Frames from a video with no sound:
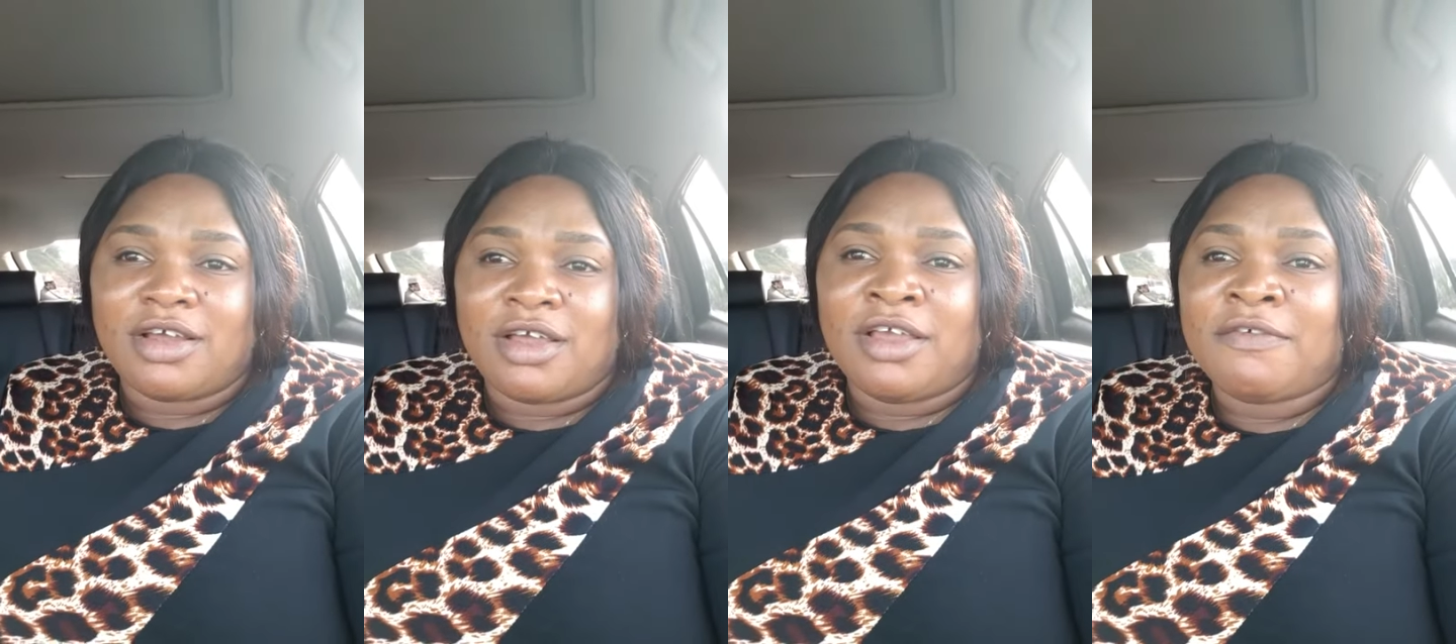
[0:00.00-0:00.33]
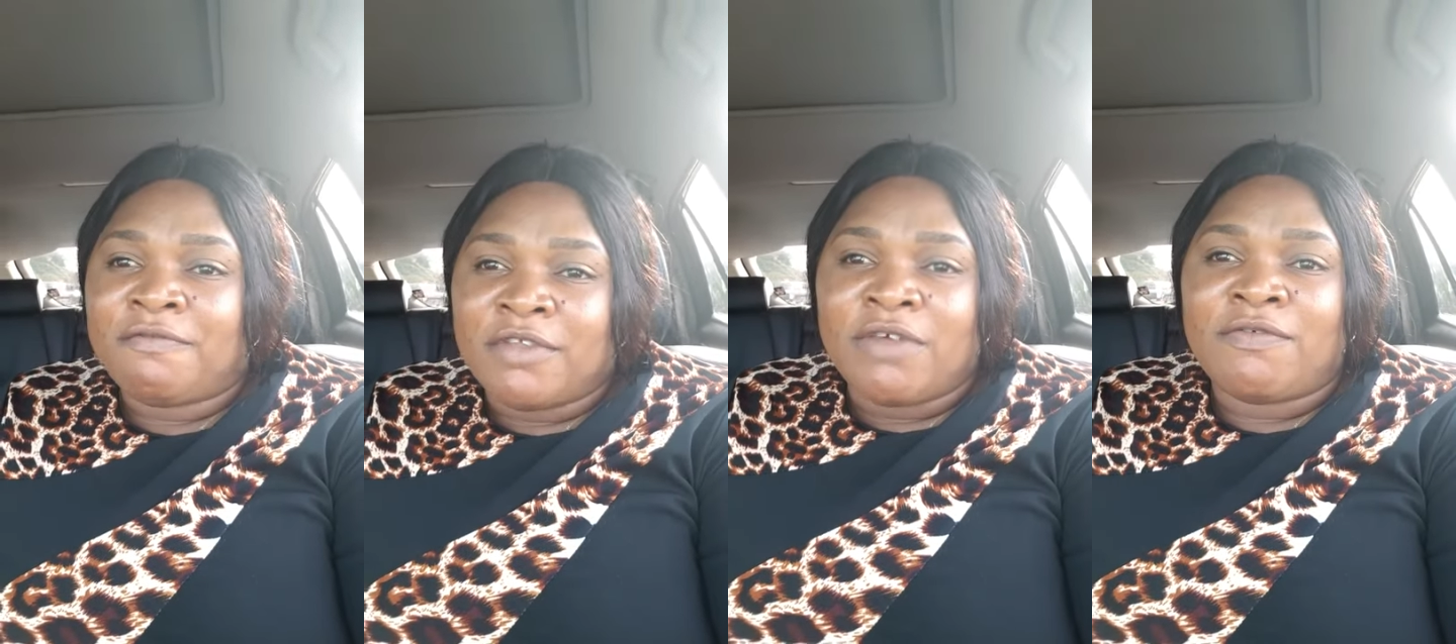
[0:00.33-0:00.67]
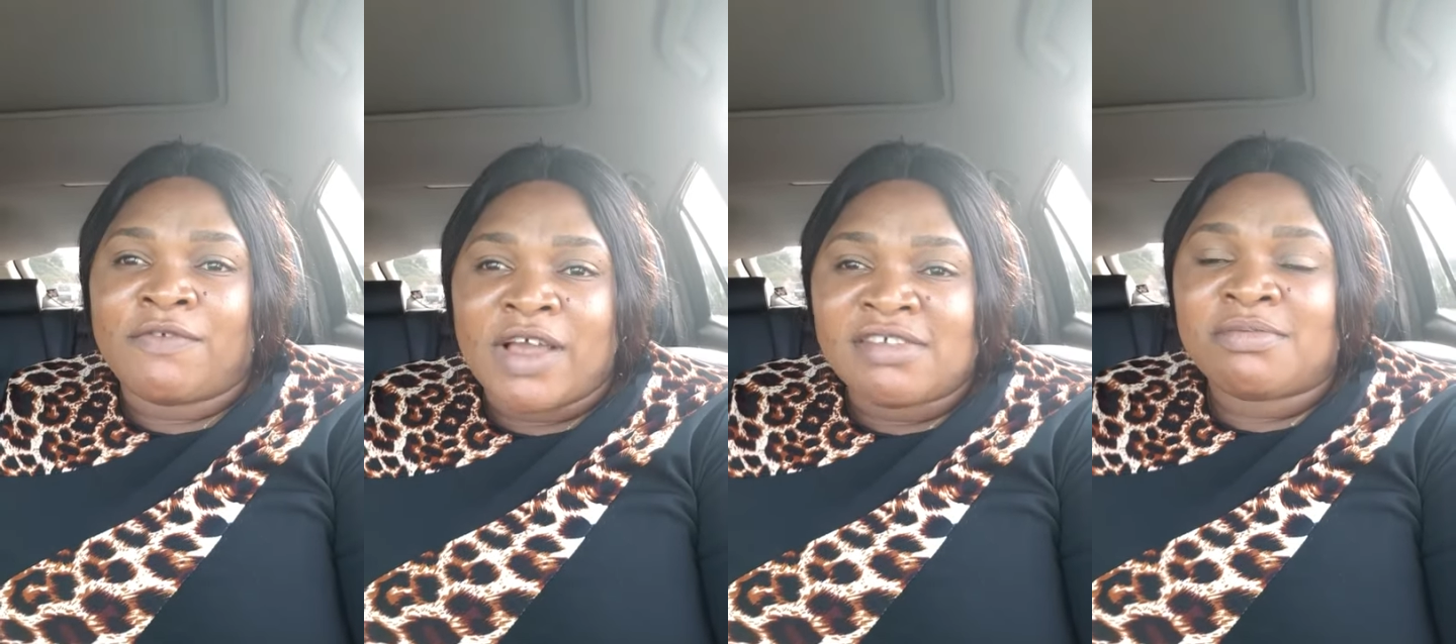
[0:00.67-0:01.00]
If the
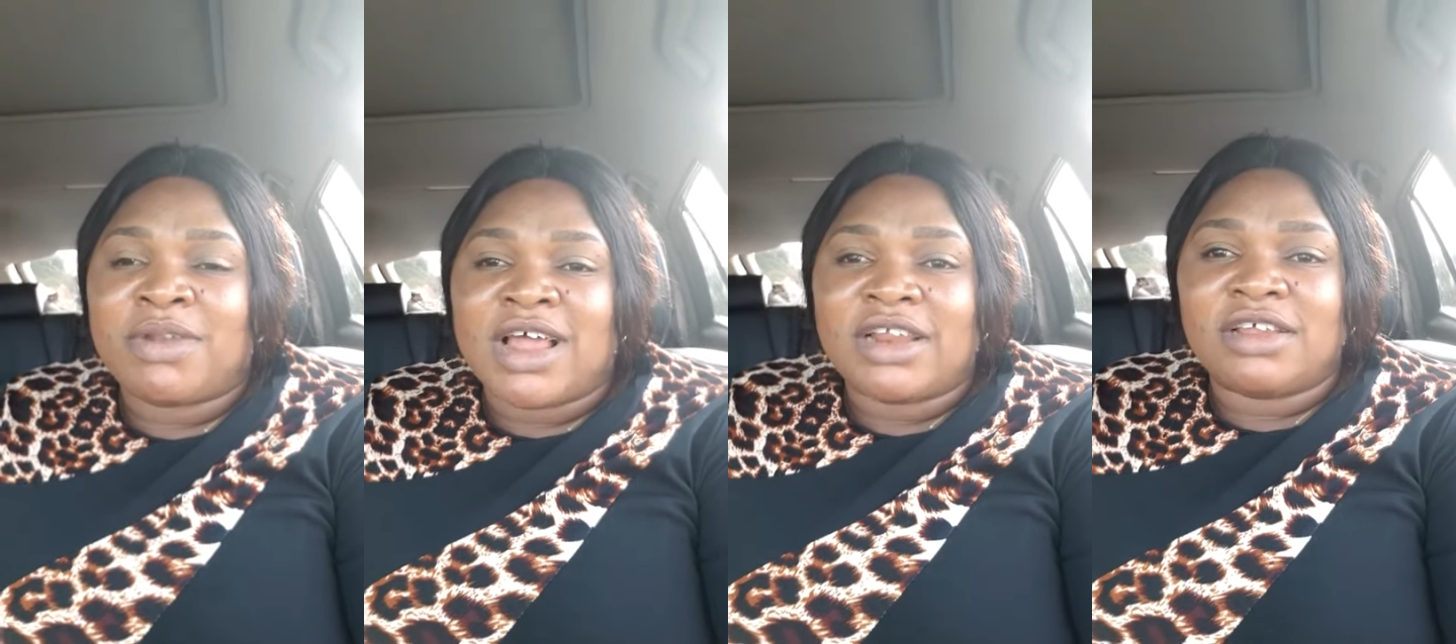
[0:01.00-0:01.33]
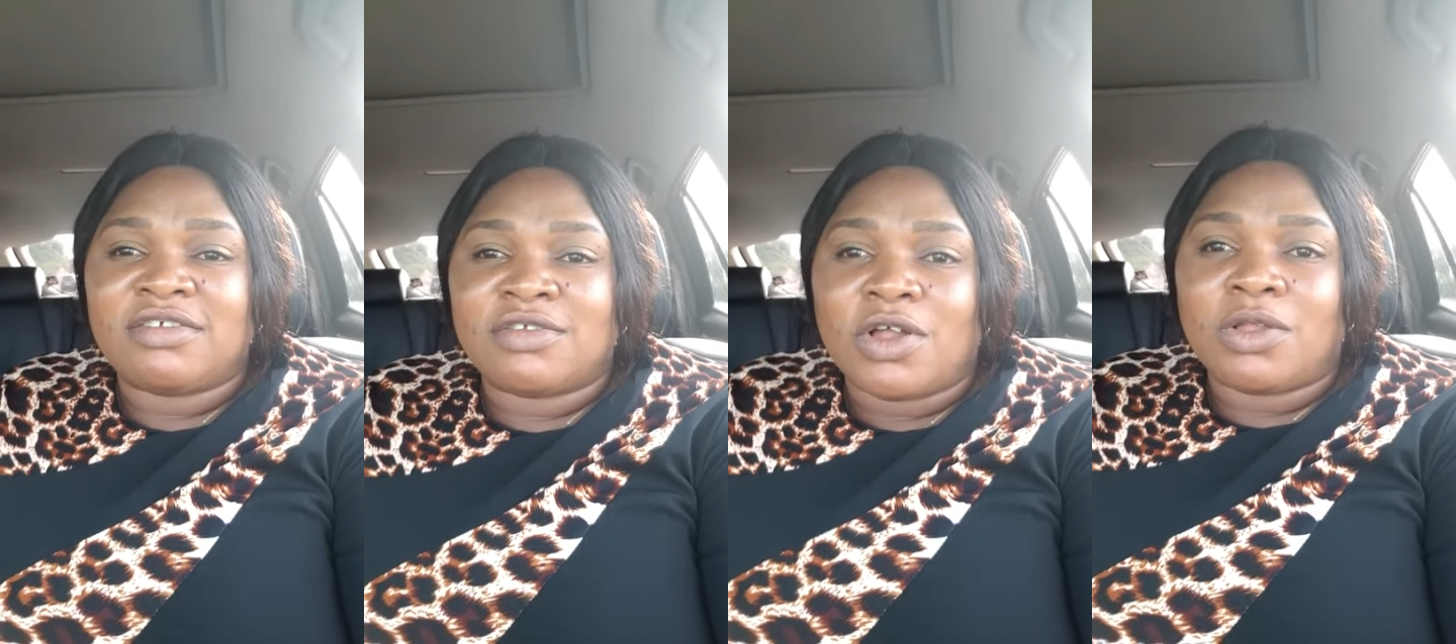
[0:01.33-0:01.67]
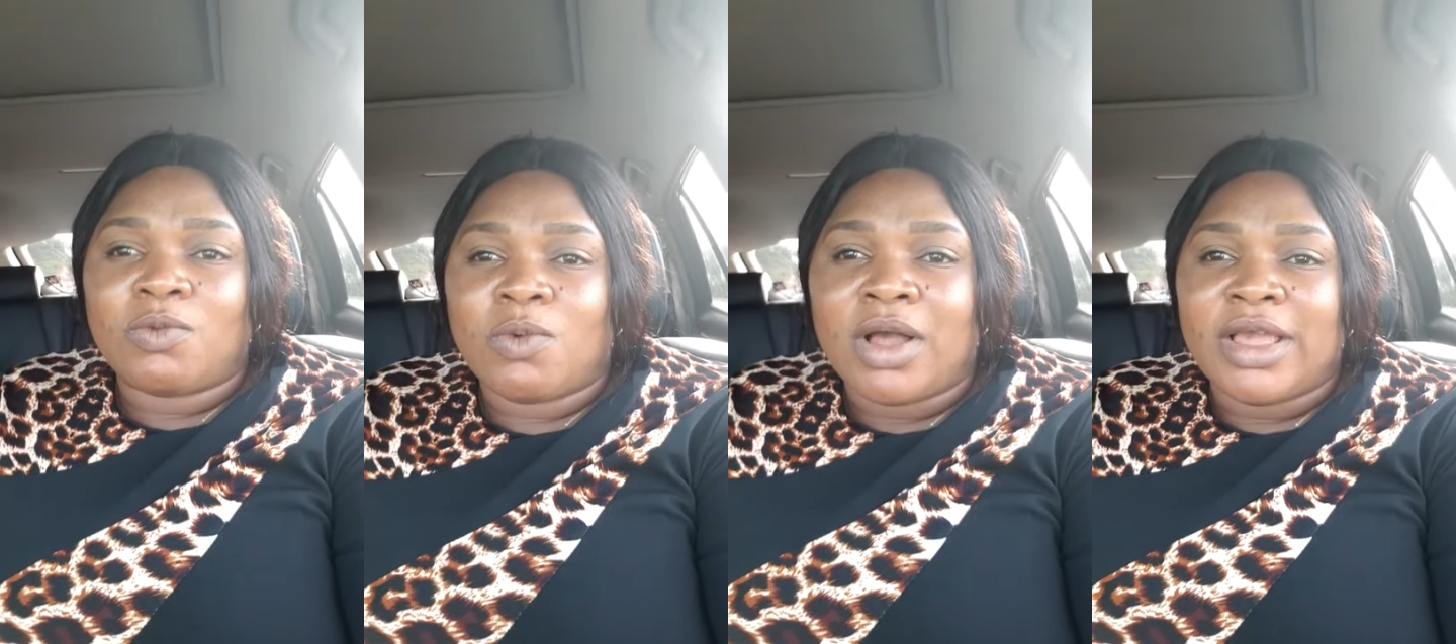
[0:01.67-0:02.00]
first plan is not
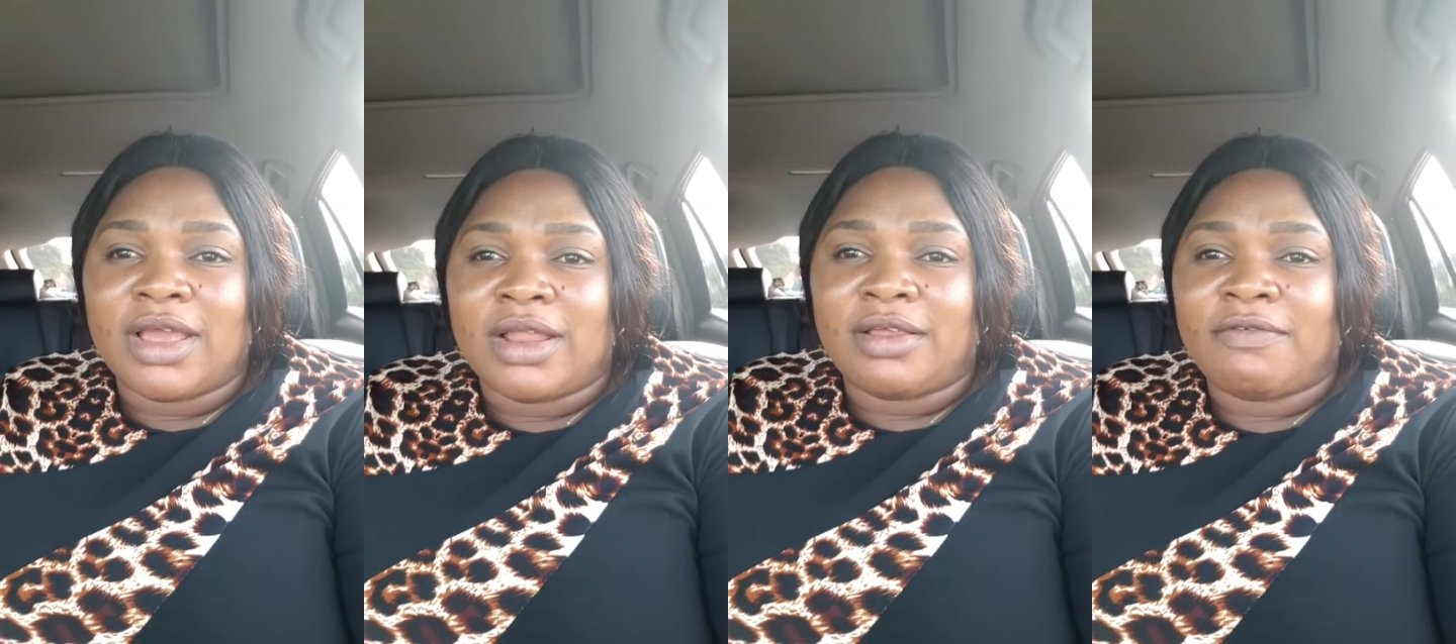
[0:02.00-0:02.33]
working,